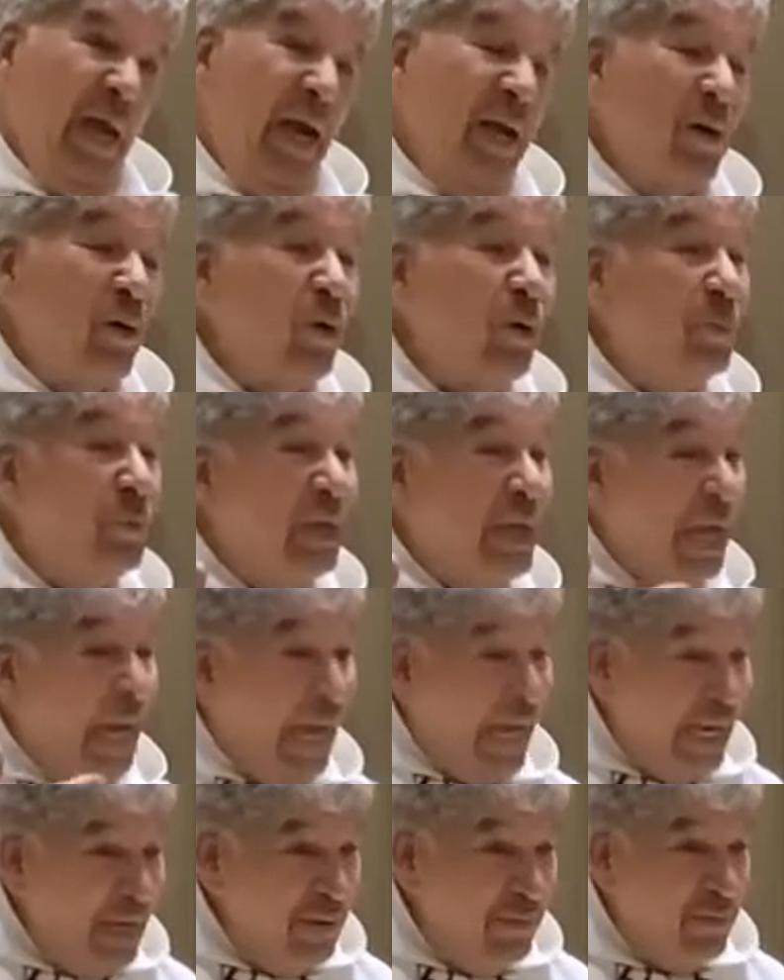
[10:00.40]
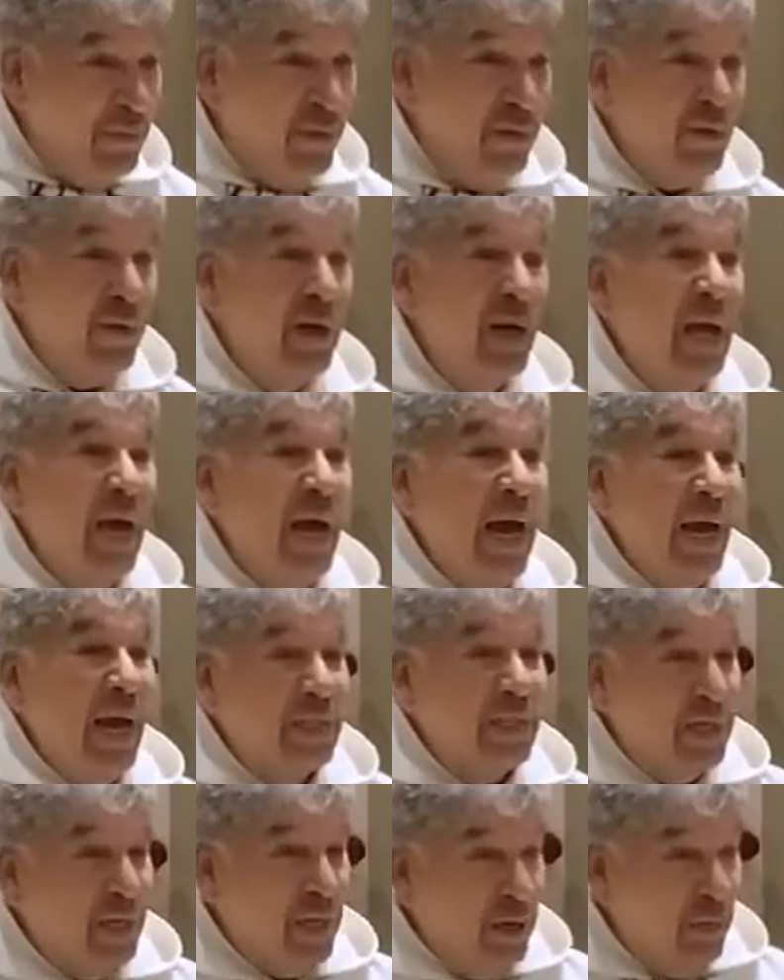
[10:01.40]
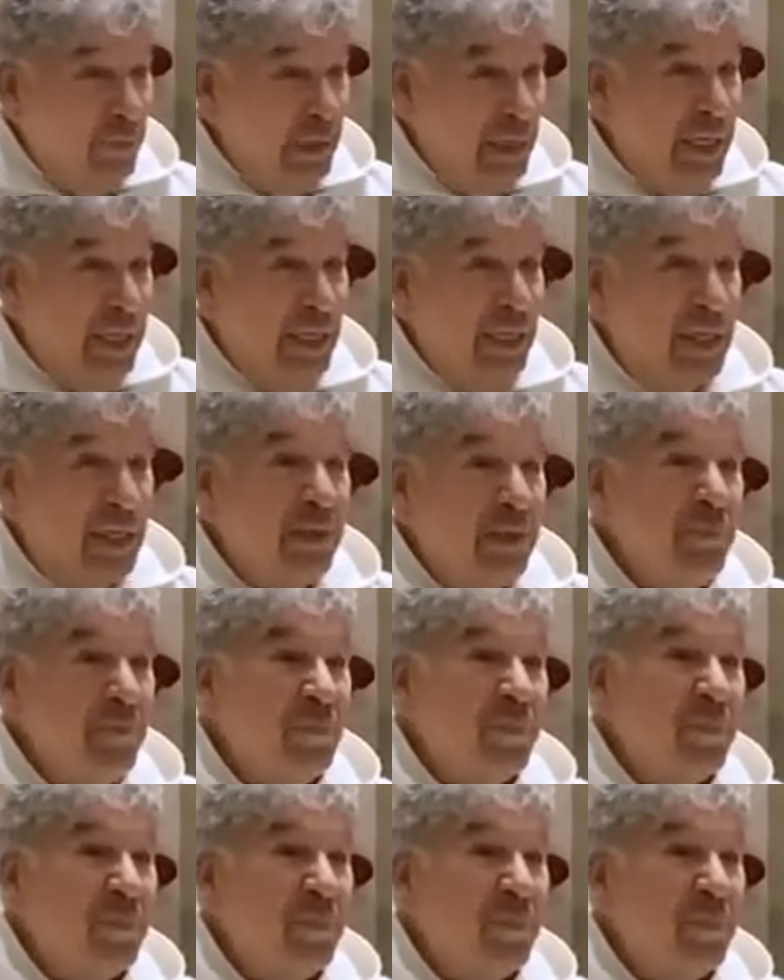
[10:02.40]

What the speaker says: And her behavior as a comedian